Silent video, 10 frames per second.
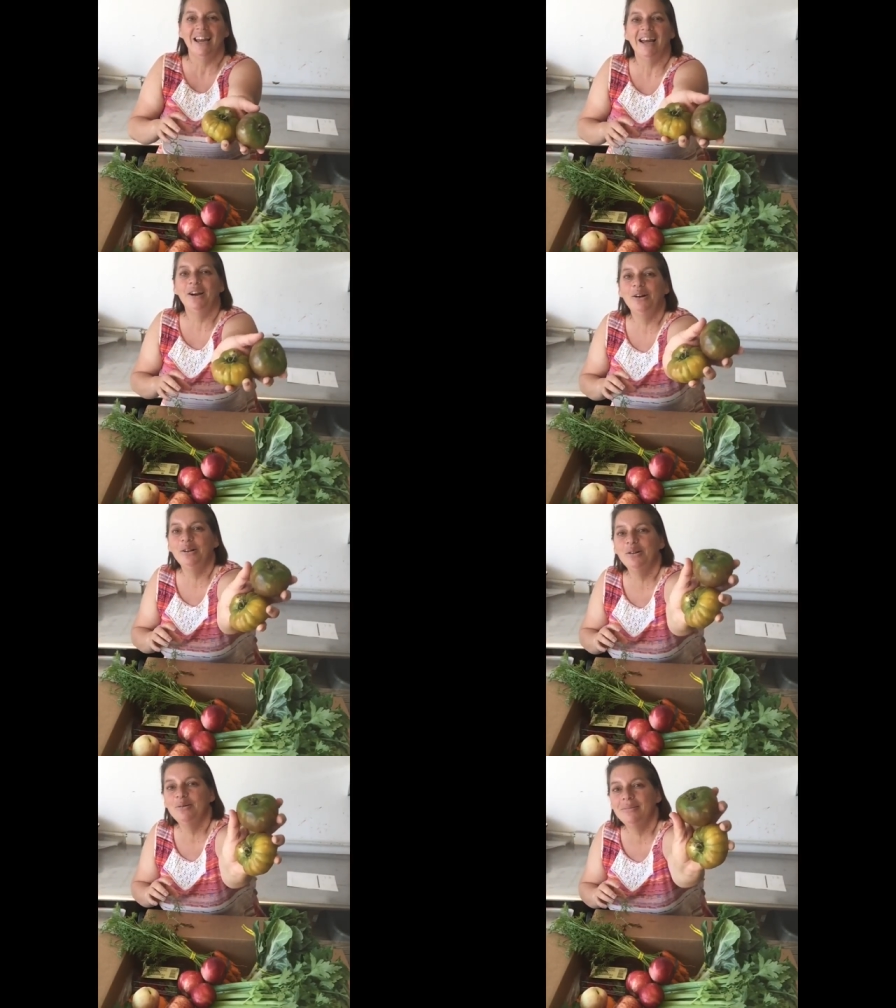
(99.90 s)

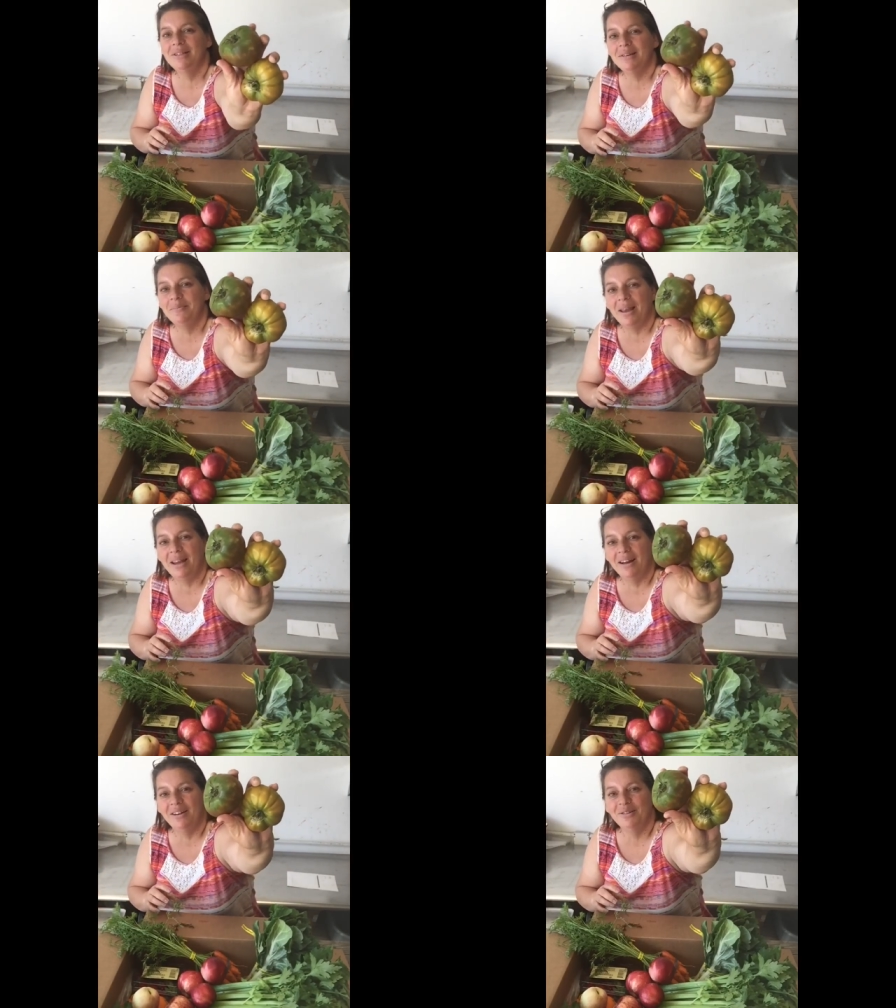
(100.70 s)
Heirloom
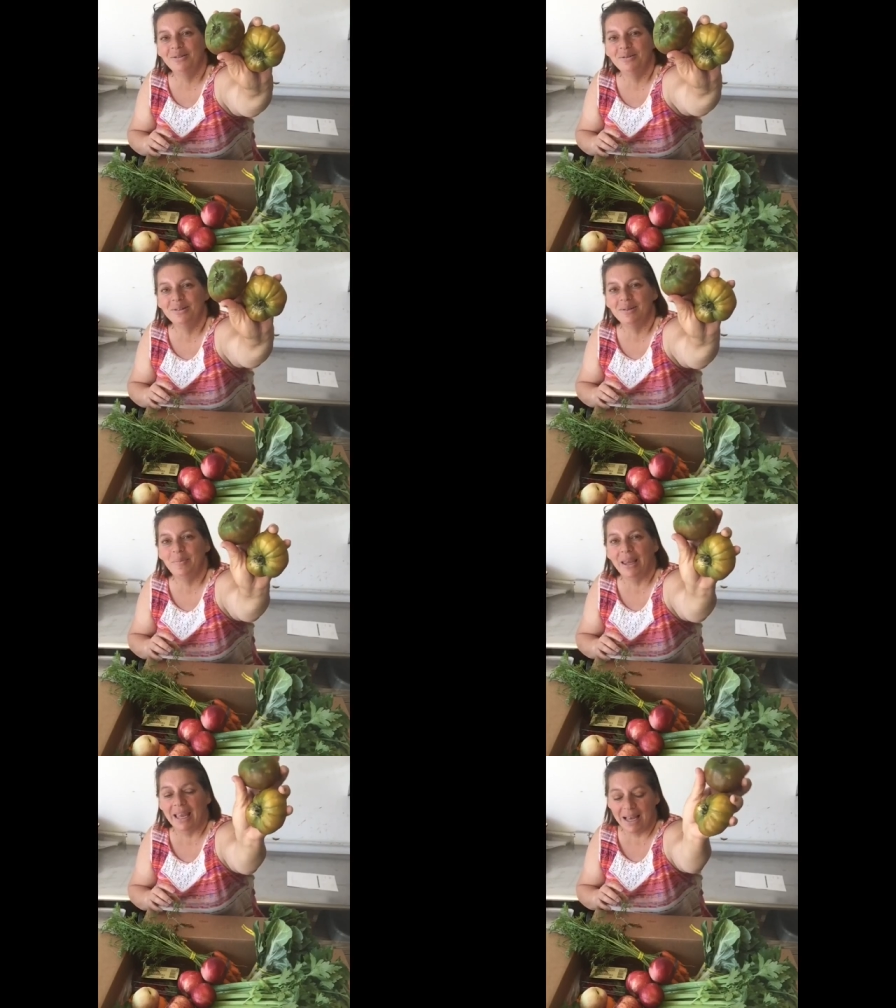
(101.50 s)
tomatoes
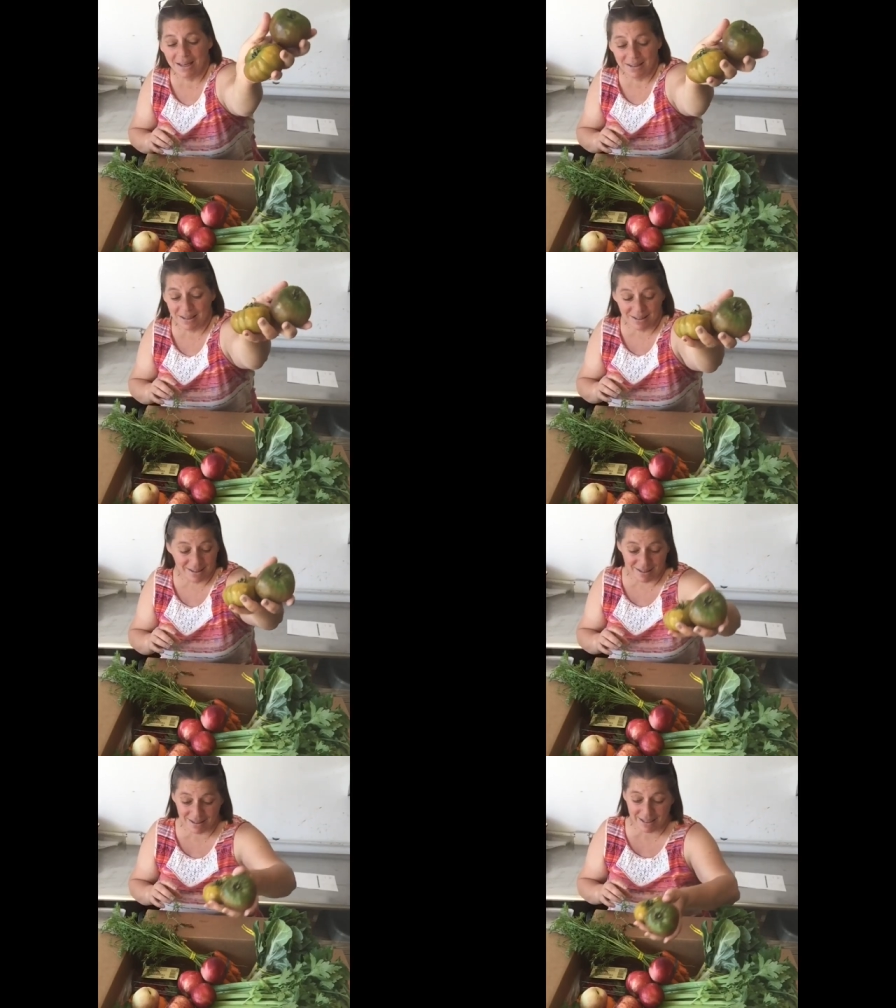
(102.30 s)
because it's
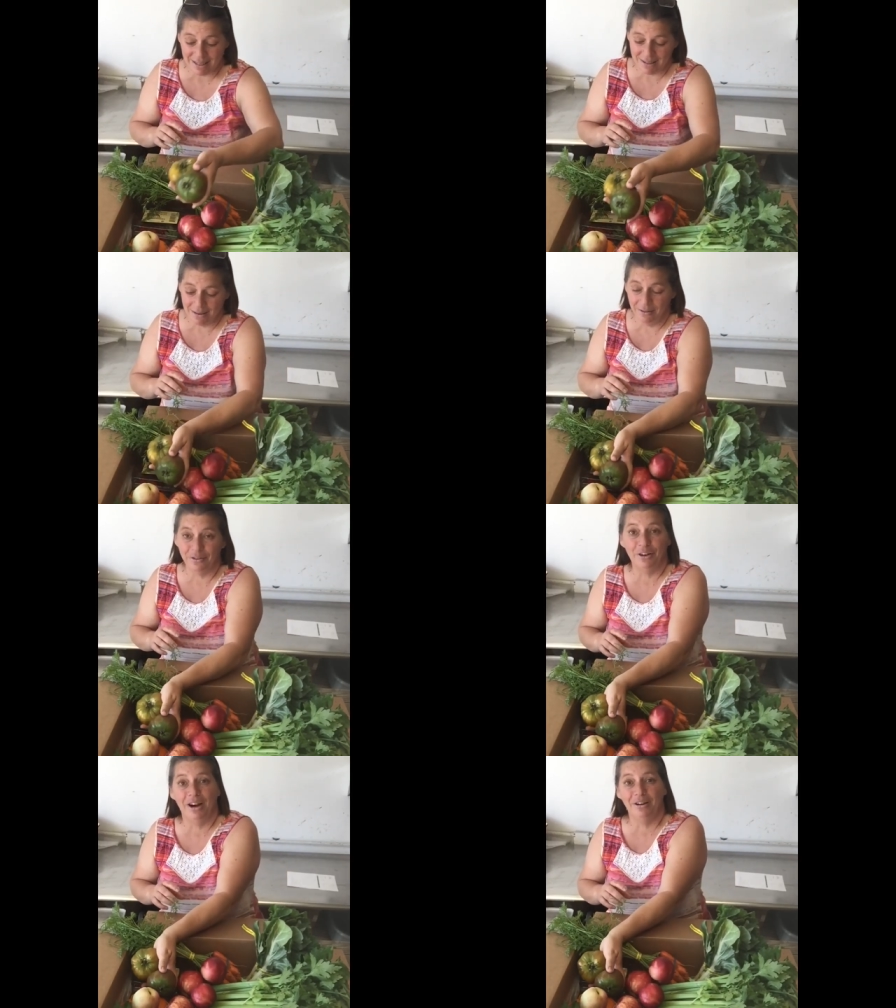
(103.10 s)
the season
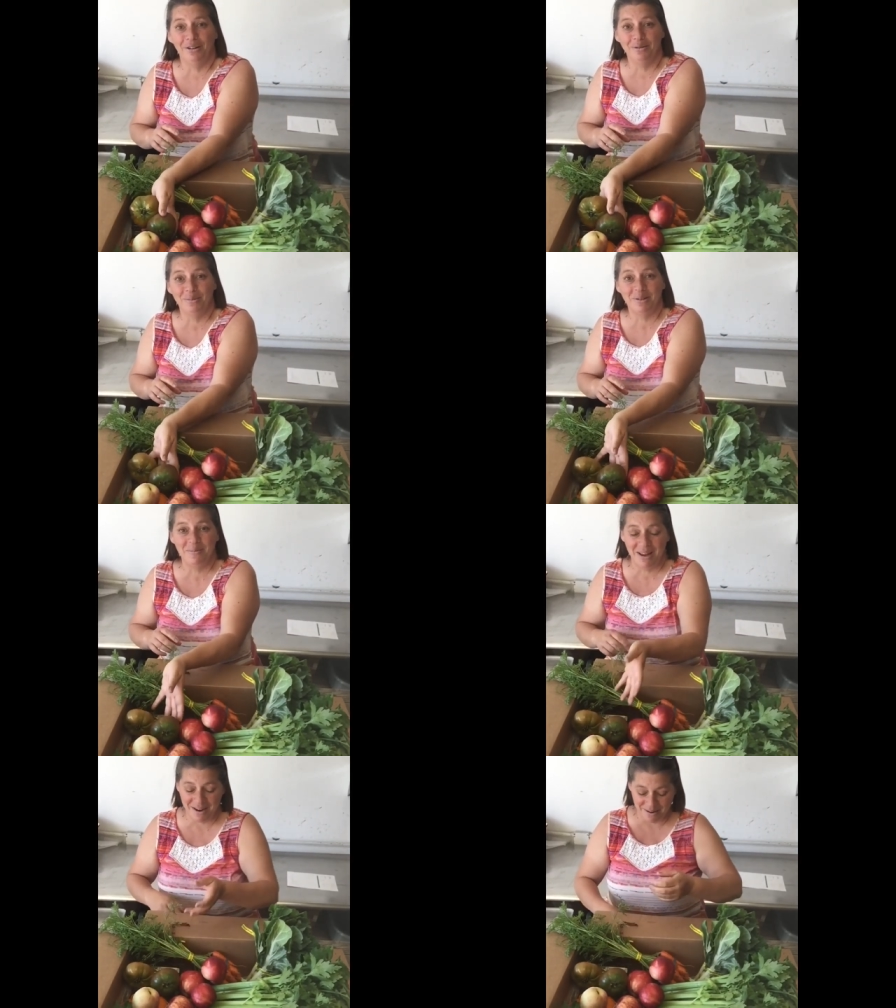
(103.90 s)
for heirloom
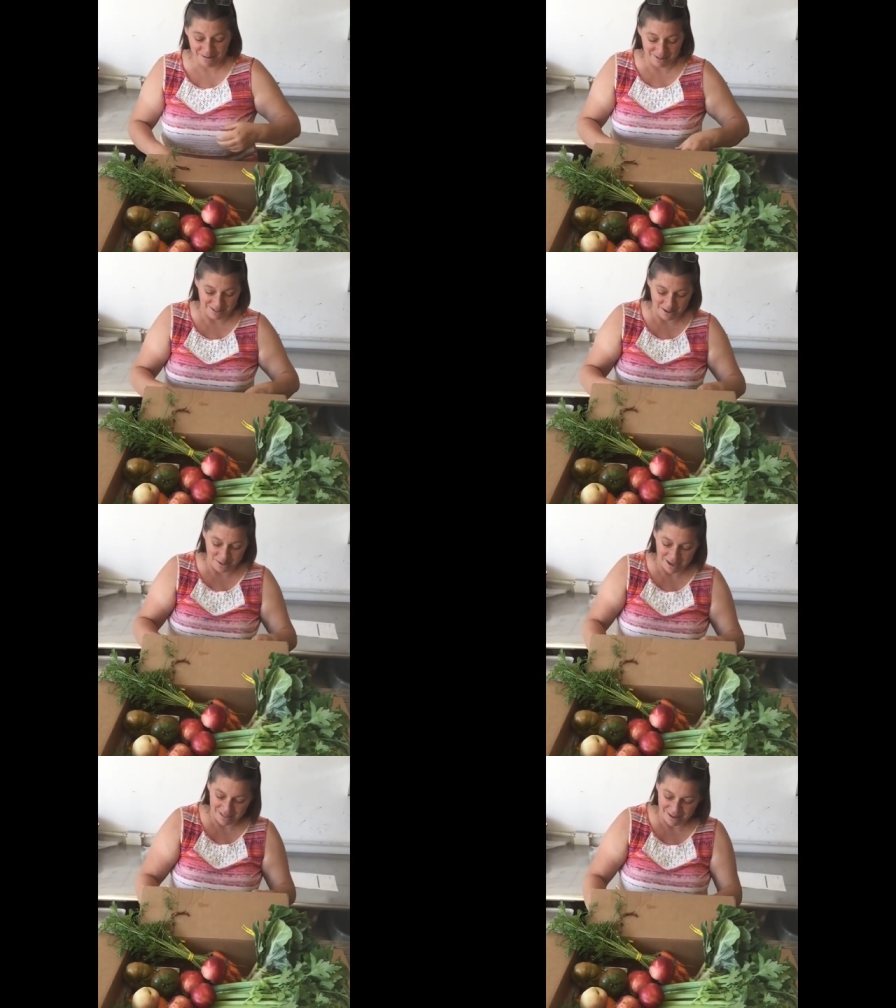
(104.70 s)
tomatoes. So
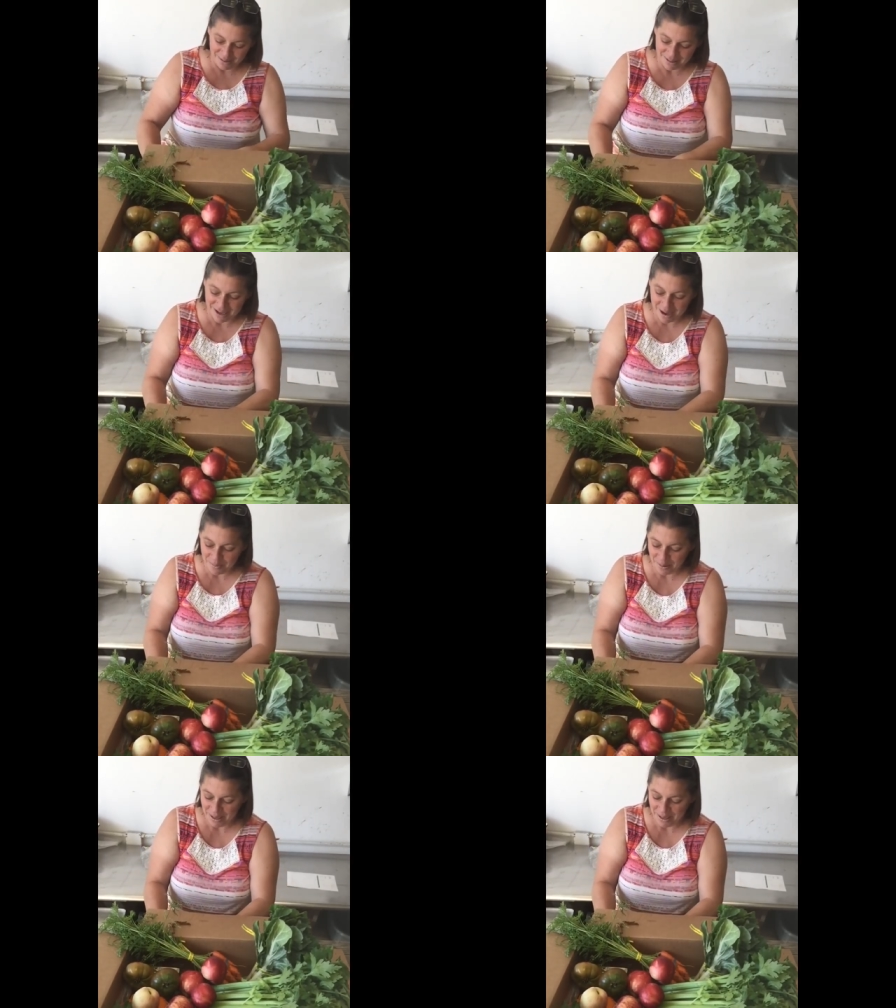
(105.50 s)
eat those up.